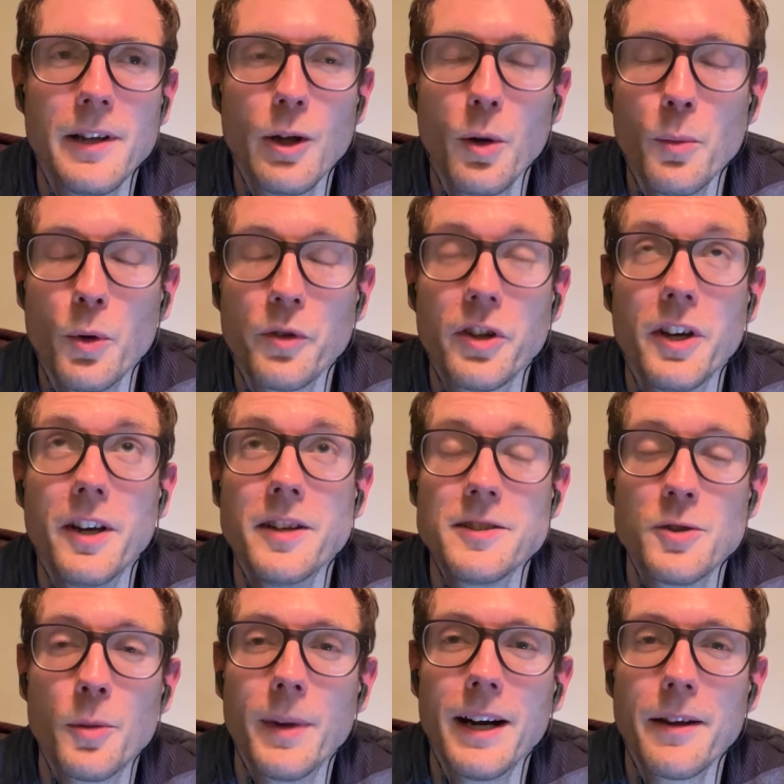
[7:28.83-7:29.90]
a lot more turns
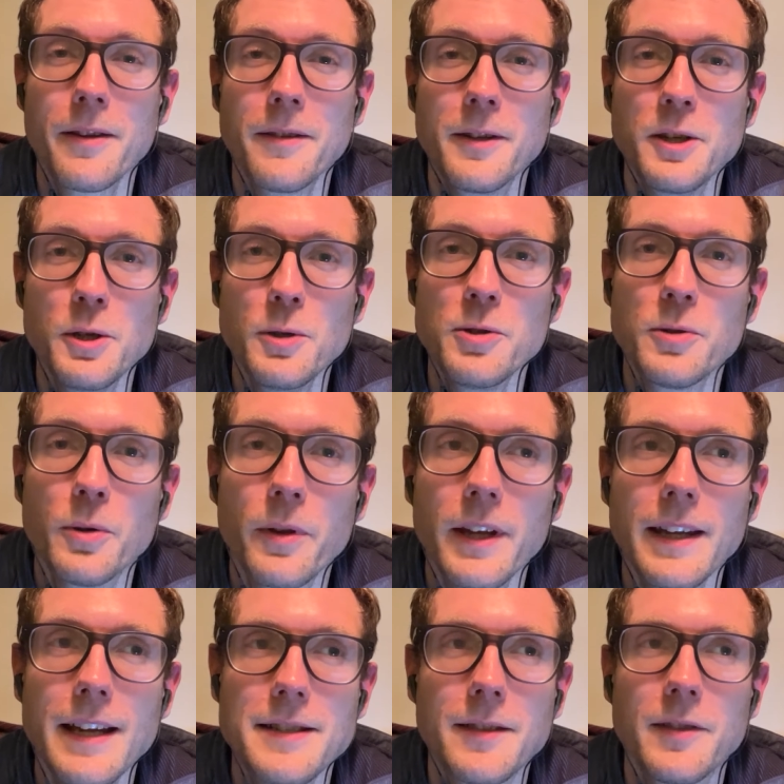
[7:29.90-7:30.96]
in your marathon than usual,
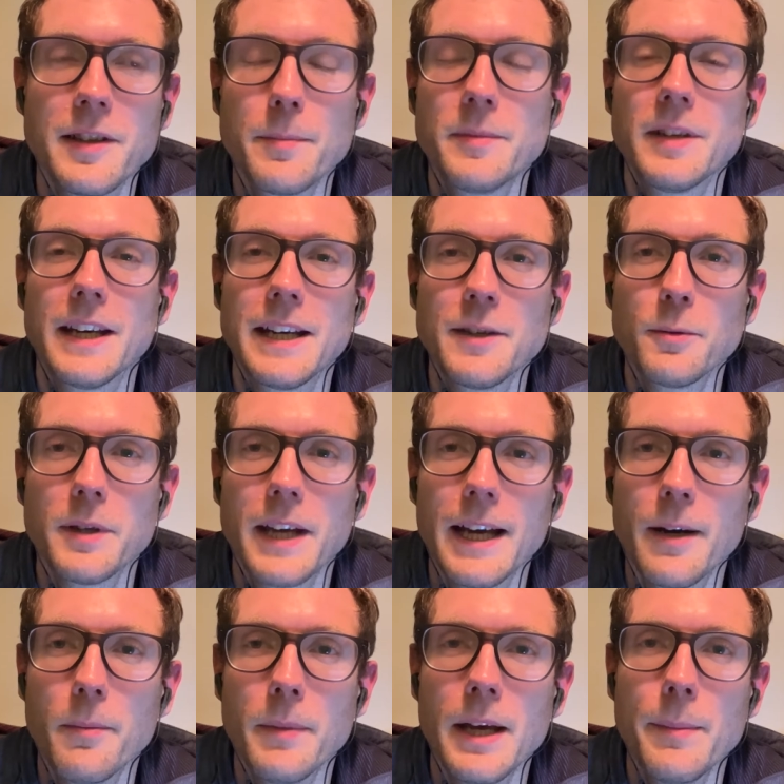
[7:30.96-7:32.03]
then that's something to take into
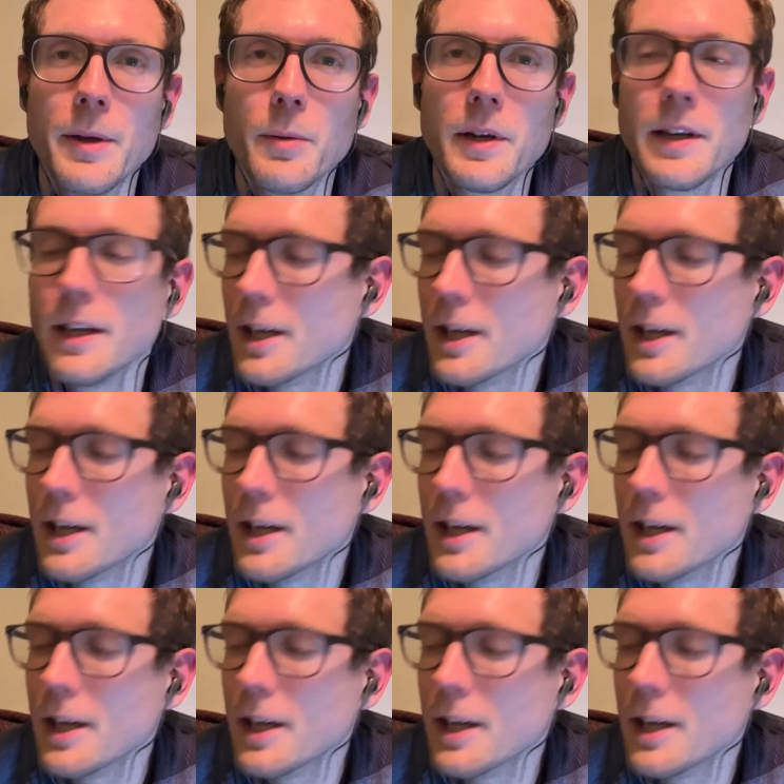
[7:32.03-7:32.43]
account maybe when